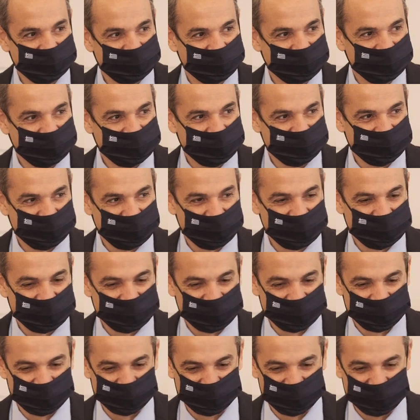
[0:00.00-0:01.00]

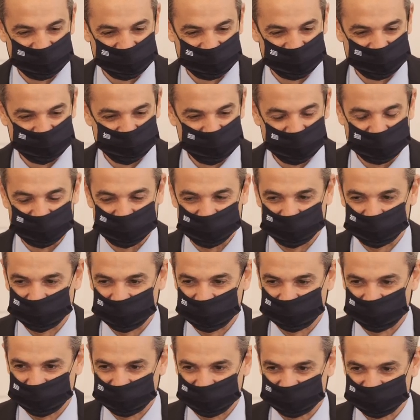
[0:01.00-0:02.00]
Minister
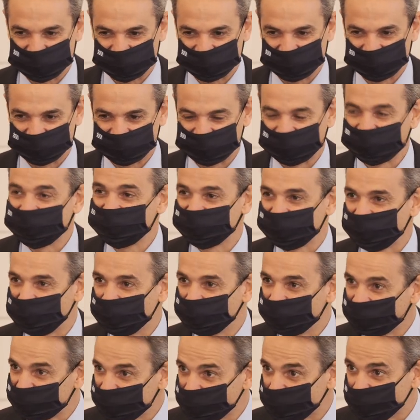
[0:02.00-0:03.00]
Plevr is a
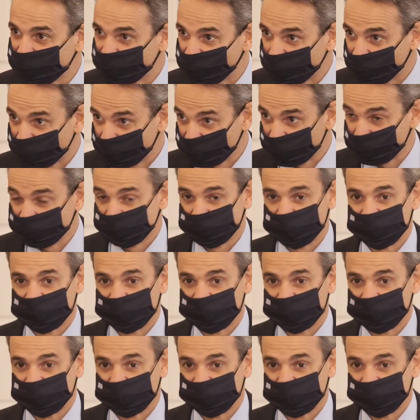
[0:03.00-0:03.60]
committed reformer,